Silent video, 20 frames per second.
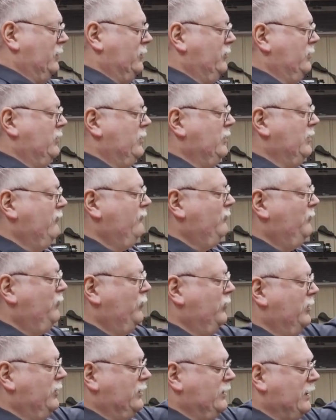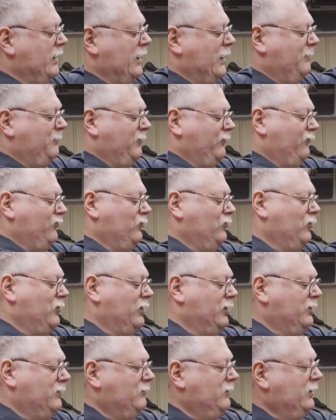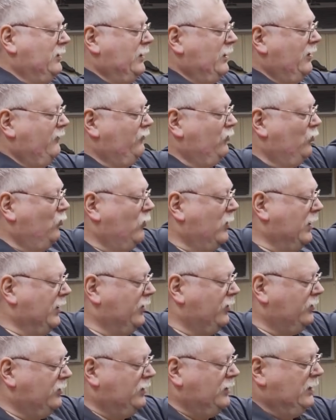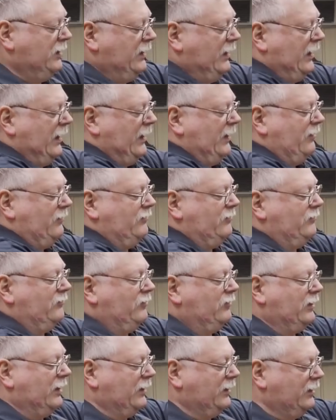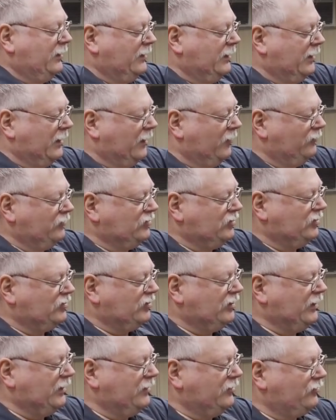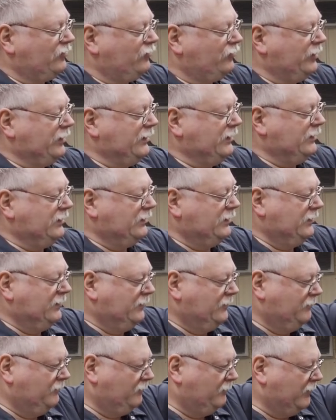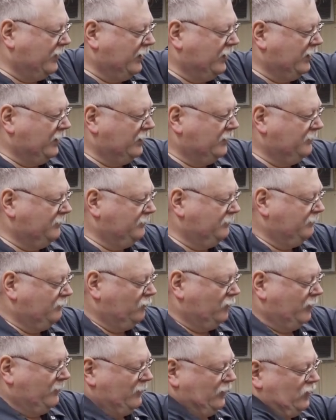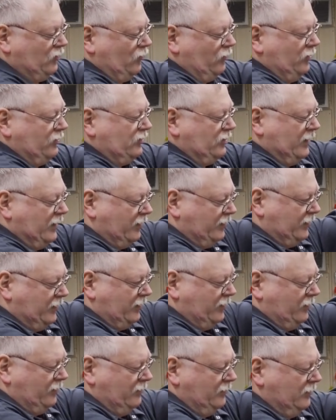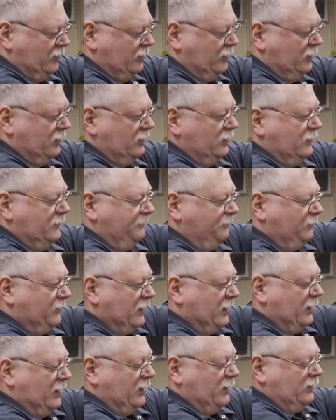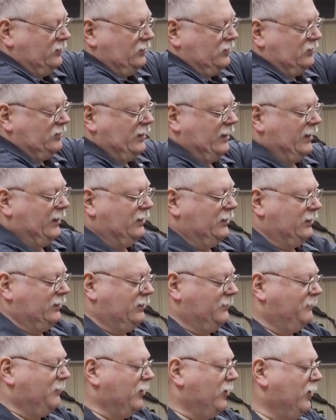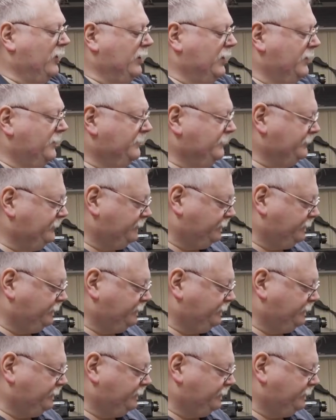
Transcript: You can even put a top if you want, have your wire, and then I was just heat and treat with my torch down here and just dangling the part in.